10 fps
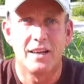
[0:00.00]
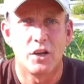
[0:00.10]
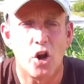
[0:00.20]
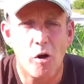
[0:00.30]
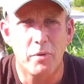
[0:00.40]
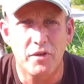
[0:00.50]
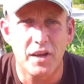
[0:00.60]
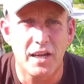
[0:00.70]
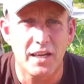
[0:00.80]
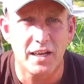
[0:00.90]
can't be
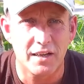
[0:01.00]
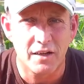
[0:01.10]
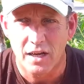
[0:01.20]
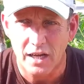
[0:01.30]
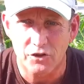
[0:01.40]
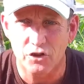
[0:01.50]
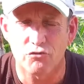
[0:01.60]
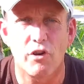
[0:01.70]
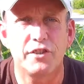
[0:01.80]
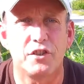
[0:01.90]
thinking and just
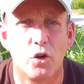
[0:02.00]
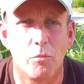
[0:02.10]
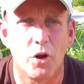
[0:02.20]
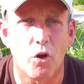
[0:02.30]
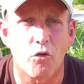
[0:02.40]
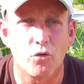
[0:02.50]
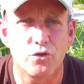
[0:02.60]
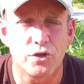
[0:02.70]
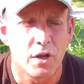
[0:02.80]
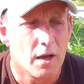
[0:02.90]
resting on my
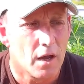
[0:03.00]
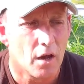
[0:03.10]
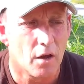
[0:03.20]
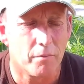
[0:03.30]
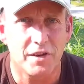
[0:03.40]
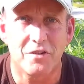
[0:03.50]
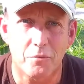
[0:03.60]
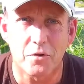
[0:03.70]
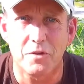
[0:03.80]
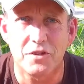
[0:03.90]
laurels. This
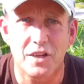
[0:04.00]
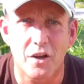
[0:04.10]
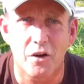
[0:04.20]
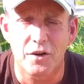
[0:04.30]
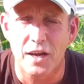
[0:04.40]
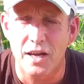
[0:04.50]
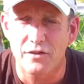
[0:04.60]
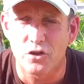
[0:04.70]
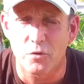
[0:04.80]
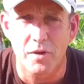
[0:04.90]
optimistic gardener here has
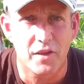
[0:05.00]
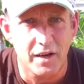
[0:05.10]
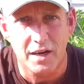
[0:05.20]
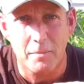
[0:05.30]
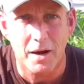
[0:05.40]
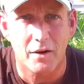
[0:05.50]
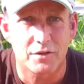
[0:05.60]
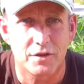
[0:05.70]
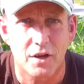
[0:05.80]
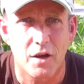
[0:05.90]
got to be thinking
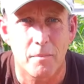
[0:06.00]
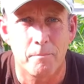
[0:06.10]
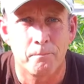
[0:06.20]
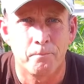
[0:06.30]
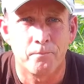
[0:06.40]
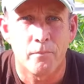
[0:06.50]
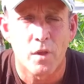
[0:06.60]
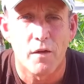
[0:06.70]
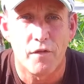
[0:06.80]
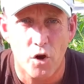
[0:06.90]
about
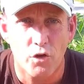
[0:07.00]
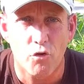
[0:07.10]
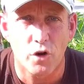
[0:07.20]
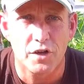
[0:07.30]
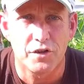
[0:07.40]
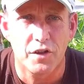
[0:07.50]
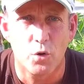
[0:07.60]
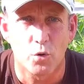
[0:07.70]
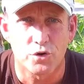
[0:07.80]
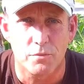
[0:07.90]
further on into the
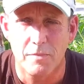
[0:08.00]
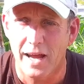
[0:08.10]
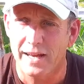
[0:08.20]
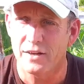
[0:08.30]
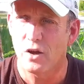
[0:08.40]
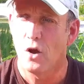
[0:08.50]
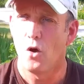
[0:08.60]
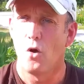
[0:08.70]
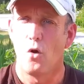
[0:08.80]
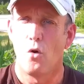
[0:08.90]
autumn and
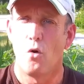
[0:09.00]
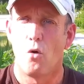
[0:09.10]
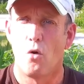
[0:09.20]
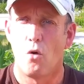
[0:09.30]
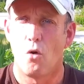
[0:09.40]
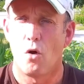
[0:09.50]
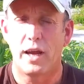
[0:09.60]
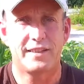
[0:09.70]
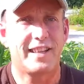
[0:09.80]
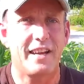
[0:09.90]

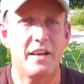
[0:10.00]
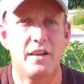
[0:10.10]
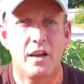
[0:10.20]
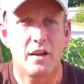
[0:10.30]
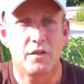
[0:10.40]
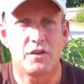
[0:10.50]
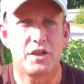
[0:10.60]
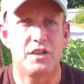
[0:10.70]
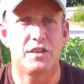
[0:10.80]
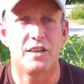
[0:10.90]
extending the
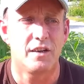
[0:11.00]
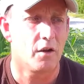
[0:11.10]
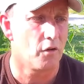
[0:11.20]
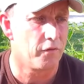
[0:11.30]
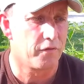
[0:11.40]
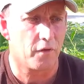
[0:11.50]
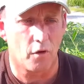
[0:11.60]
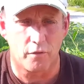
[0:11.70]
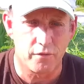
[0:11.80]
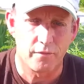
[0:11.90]
season of
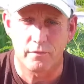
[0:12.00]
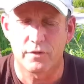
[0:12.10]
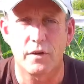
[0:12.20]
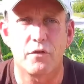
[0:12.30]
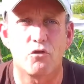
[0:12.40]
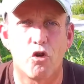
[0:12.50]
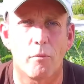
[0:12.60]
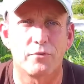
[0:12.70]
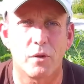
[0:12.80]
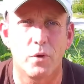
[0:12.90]
different
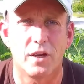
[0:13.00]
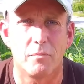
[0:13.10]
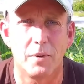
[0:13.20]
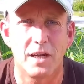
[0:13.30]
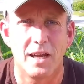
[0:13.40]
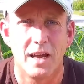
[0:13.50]
crops that we can be